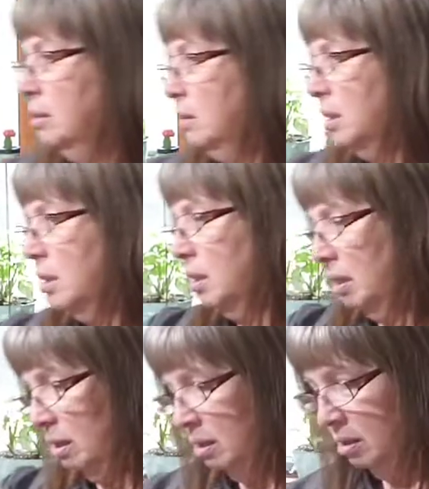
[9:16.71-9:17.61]
Here's
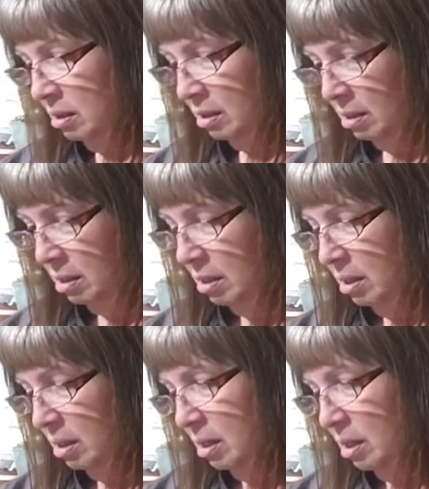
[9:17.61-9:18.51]

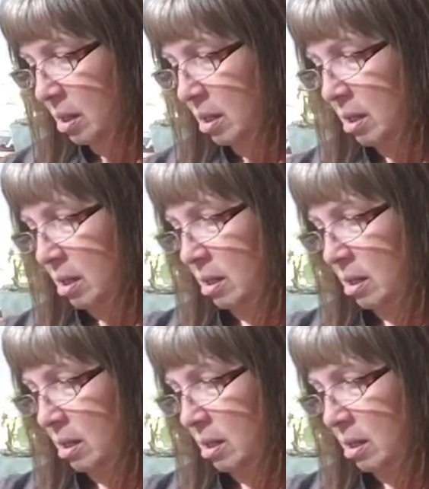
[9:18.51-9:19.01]
the